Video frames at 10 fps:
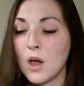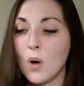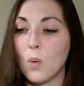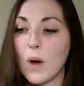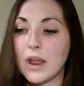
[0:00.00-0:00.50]

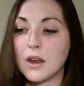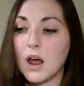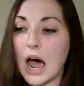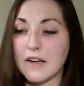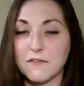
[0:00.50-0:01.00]
When
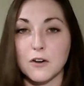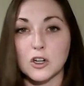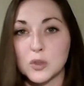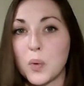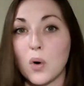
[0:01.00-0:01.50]
I
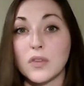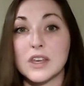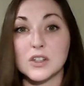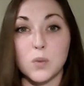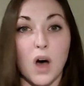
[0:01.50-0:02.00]
first poured
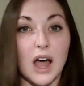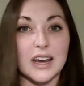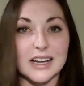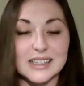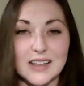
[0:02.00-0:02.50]
this wine,
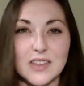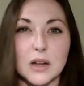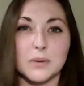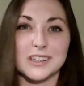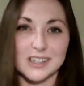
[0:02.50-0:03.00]
I said that
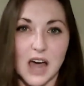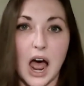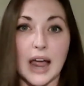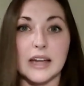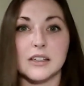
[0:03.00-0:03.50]
it was
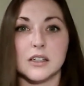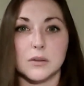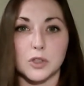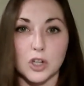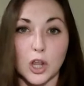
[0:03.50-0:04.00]
tight, it
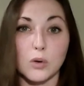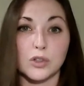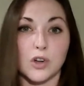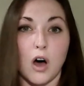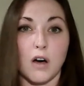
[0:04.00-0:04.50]
was
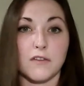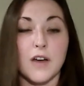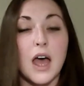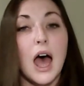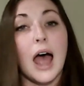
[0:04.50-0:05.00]
closed off.
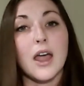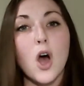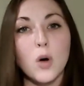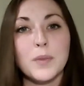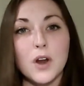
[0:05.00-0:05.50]
I
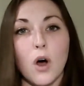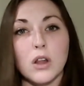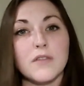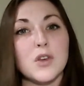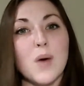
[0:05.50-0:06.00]
hope that all
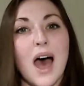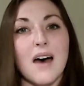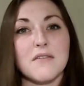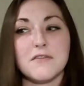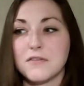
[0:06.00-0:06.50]
of you
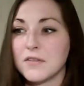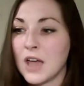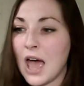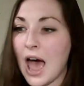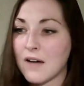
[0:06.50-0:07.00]
have
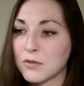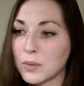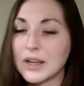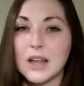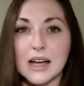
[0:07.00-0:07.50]

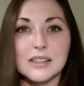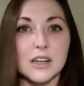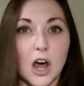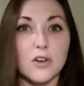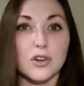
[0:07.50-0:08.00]
realized
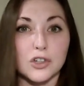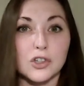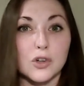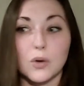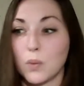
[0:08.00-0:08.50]
and
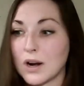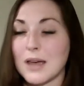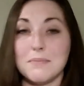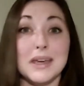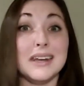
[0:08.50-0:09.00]
understood what I
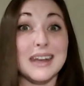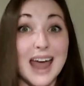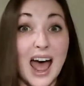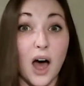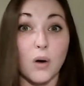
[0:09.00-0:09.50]
mean
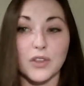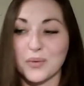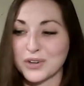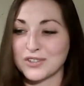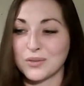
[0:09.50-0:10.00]
now that
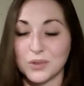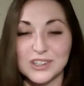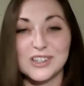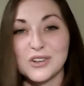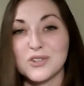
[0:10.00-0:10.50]
we're
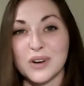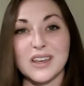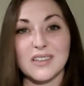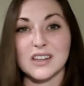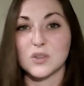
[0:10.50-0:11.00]
still
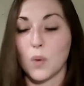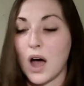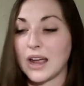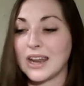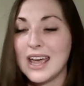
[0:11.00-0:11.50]
drinking this
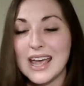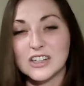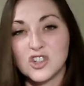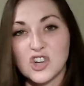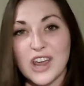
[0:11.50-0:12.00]
wine.
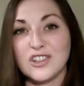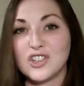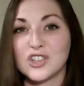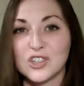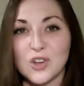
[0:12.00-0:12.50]
It's
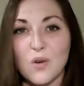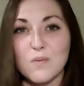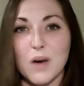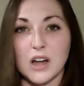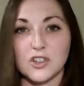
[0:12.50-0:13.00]
changed so
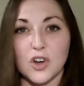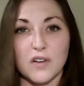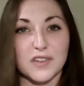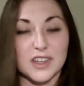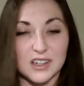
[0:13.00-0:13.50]
much
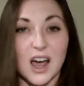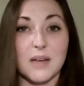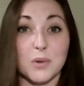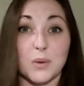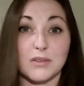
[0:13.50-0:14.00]
over the
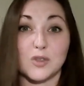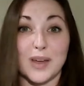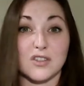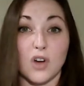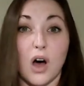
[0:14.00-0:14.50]
time that we've
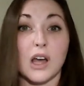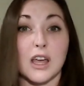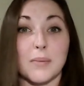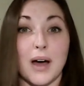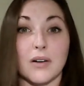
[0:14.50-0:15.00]
spent talking
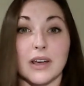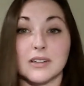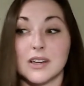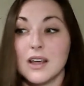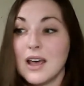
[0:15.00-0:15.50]
about
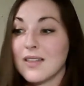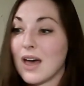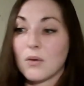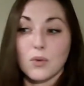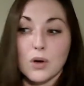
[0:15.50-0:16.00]
it.
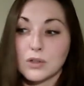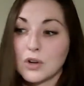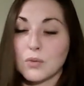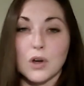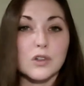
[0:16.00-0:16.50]
That rose
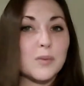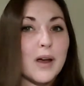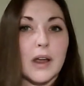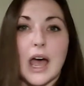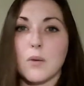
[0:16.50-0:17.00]
and
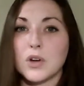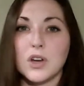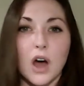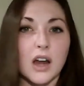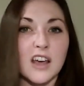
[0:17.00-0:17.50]
rosemary, I would
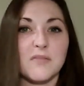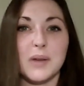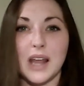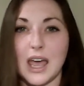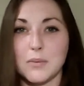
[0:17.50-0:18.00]
not have
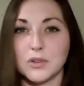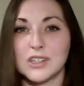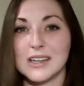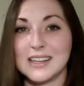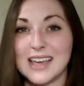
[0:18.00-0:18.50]
been able
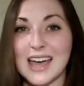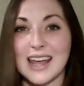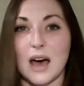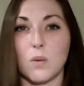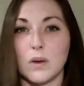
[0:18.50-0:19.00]
to get
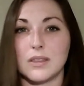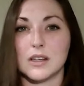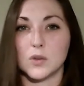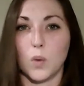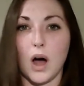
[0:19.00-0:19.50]
out with
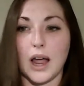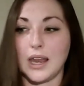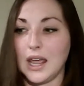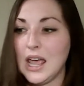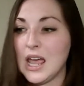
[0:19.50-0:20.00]
this
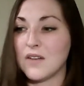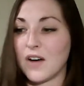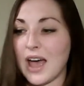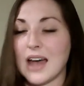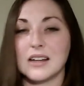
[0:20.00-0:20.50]
wine if I
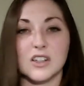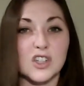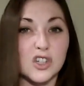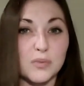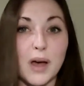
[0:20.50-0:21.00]
hadn't
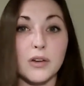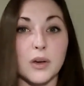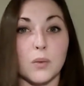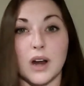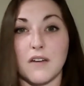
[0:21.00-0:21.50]
smelled
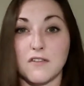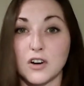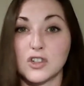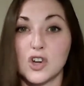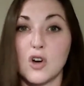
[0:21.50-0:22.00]
it when I
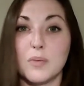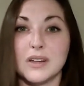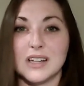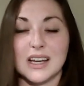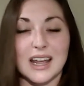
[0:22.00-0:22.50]
first
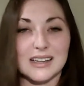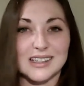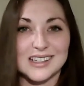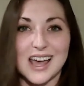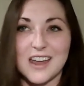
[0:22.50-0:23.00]
opened it and
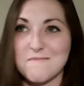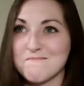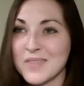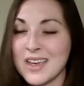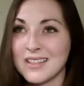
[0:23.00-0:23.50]
said,
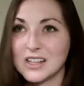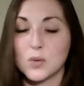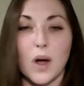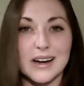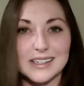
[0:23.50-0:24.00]
this
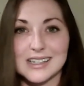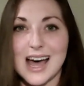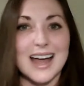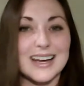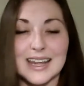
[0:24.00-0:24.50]
wine is
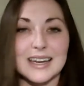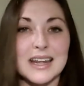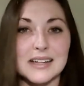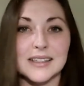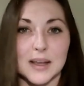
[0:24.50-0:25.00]
tight, it
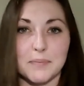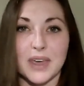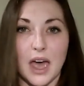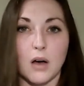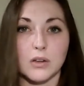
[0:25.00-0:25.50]
needs
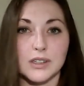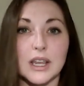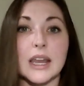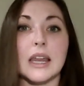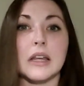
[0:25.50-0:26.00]
something else,
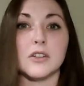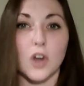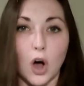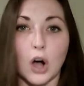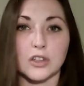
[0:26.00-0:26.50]
it needs
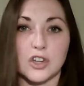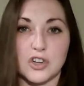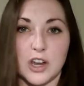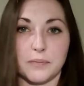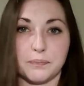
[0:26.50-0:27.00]

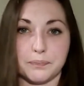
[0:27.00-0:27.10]
oxygen.